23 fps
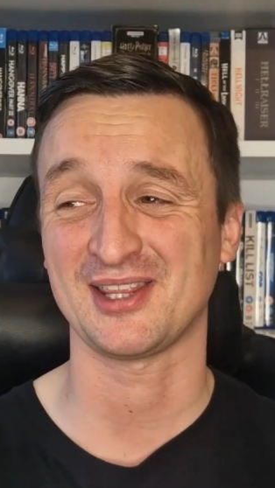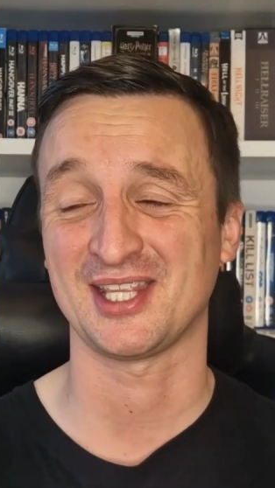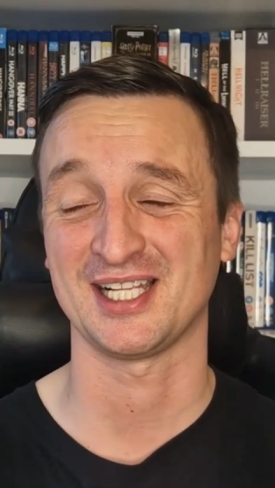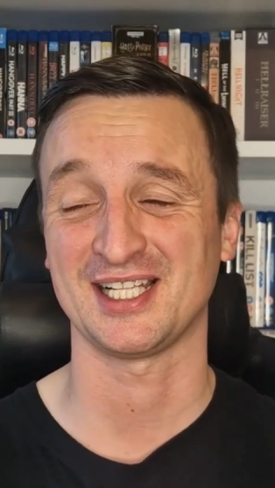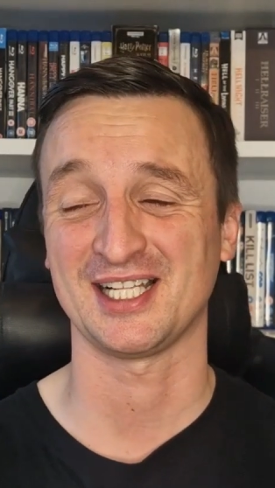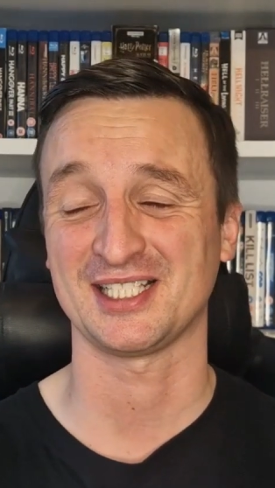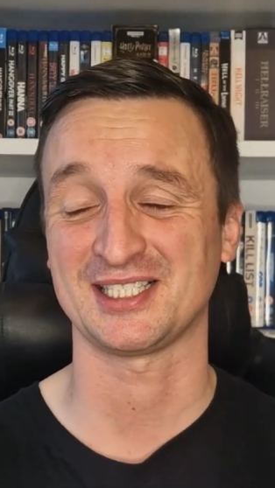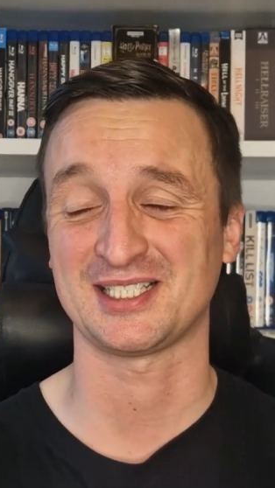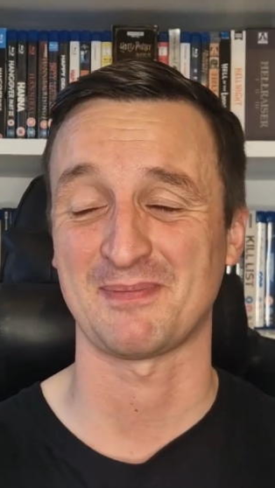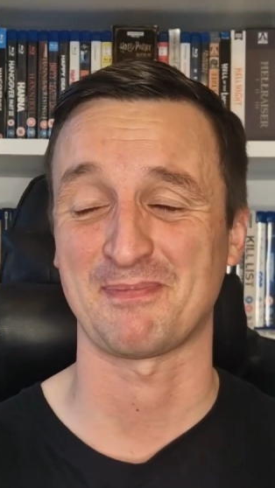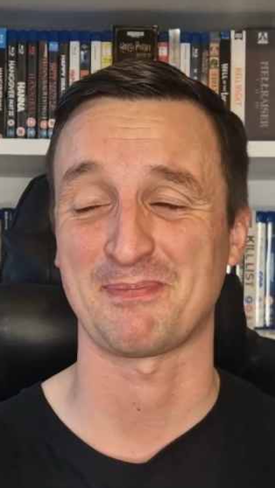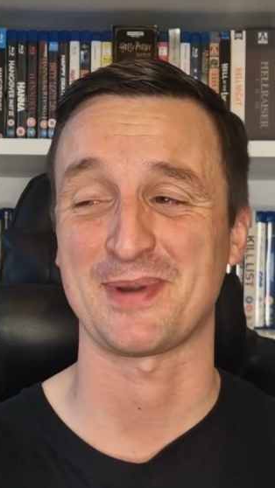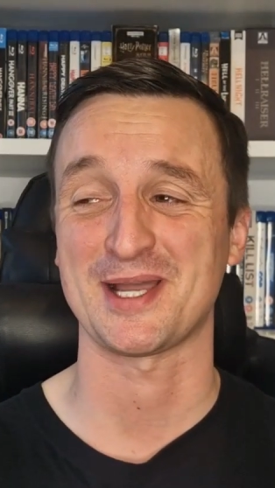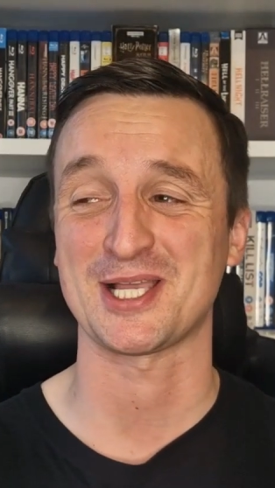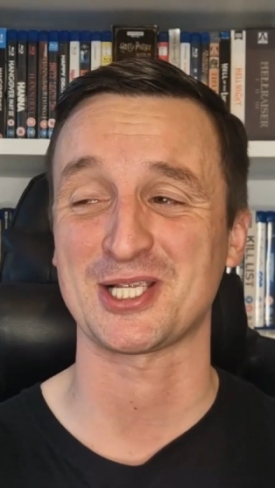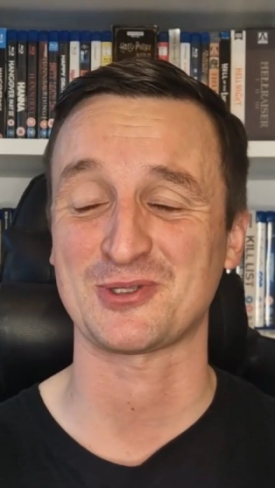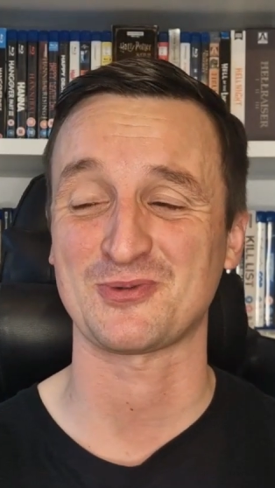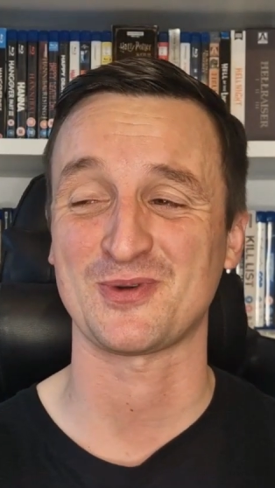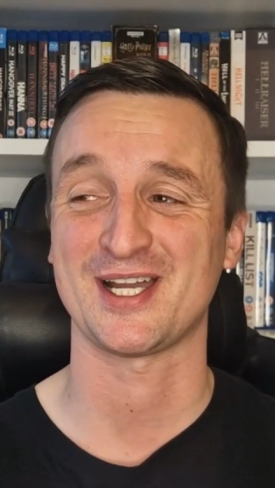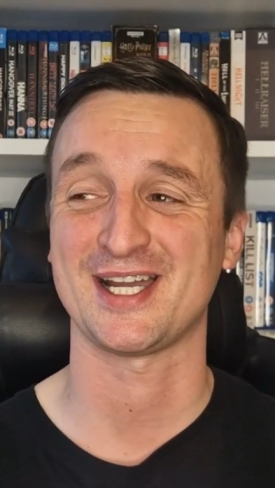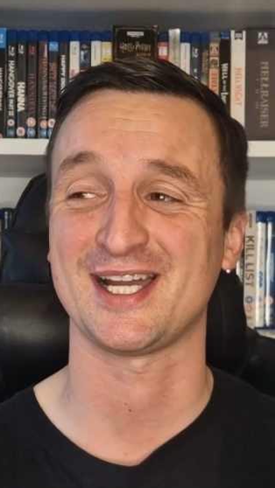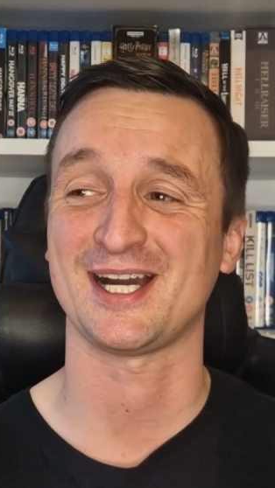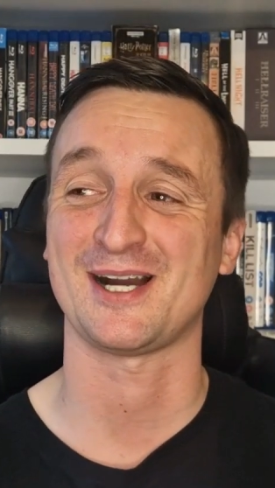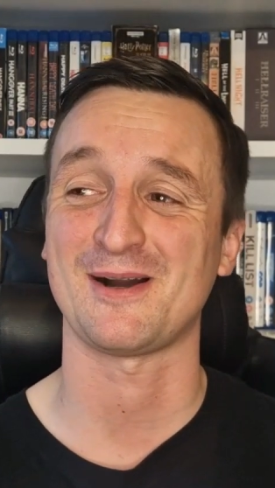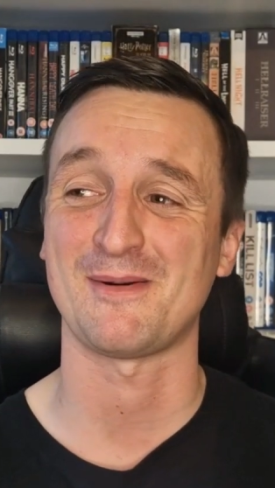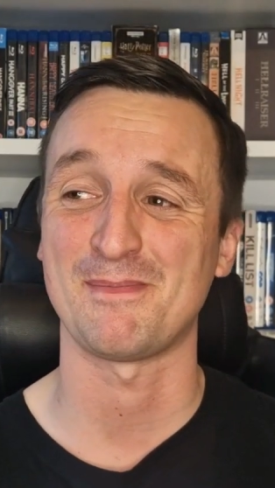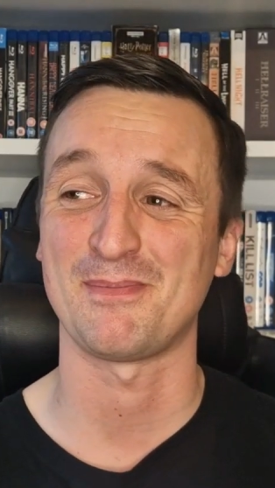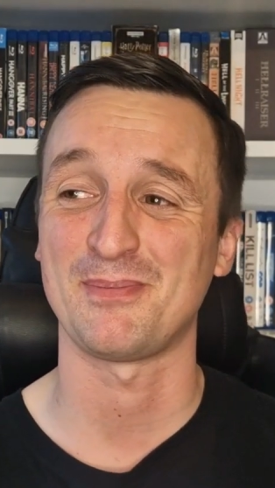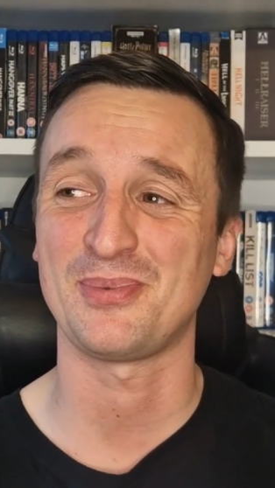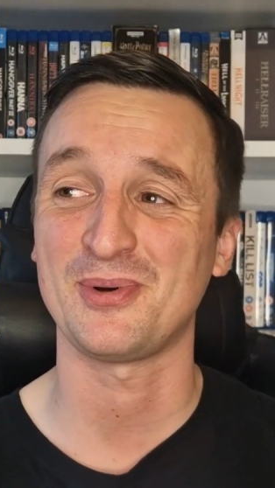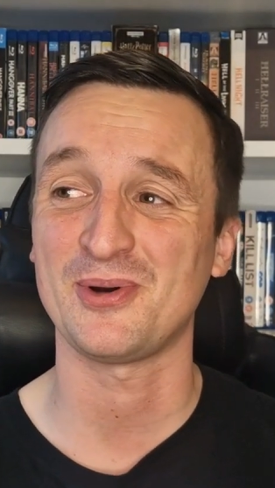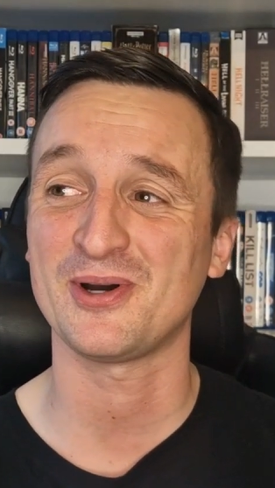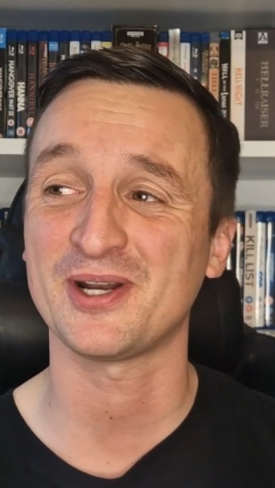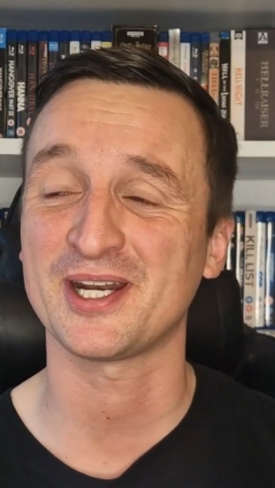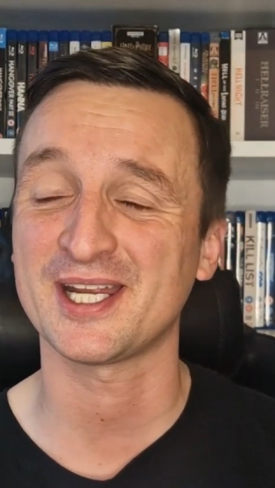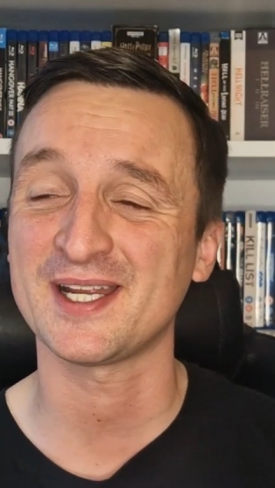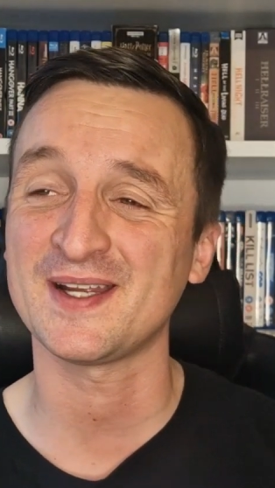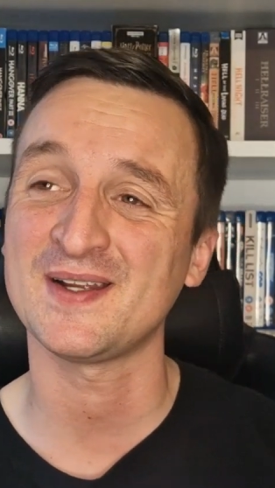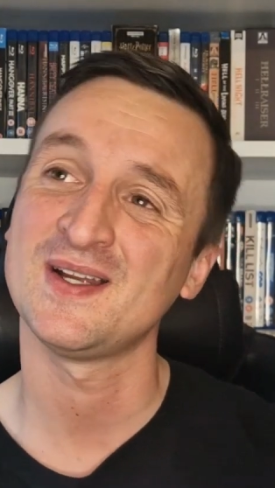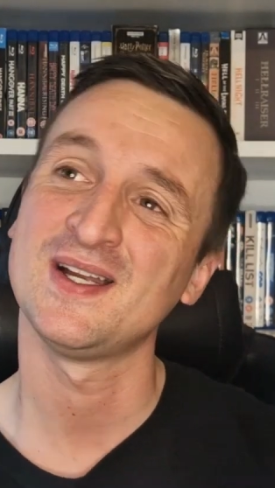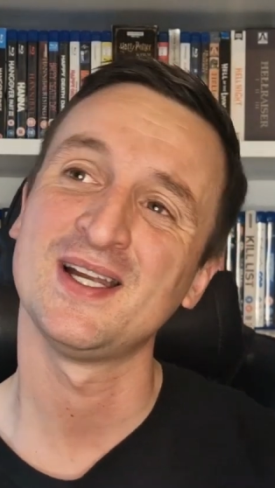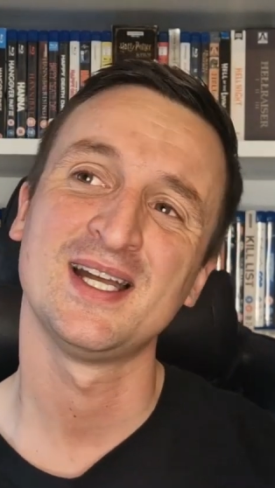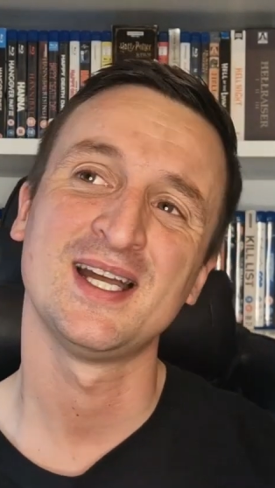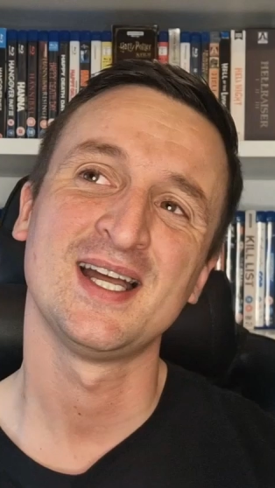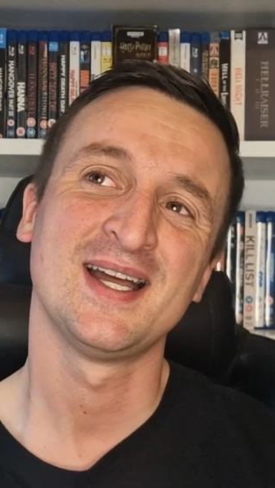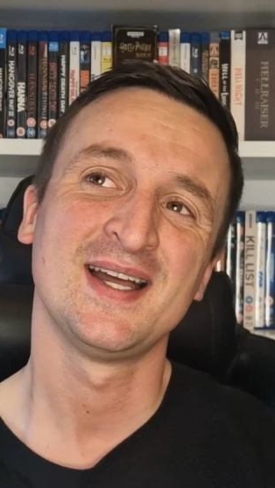I think that's the best way I can put it.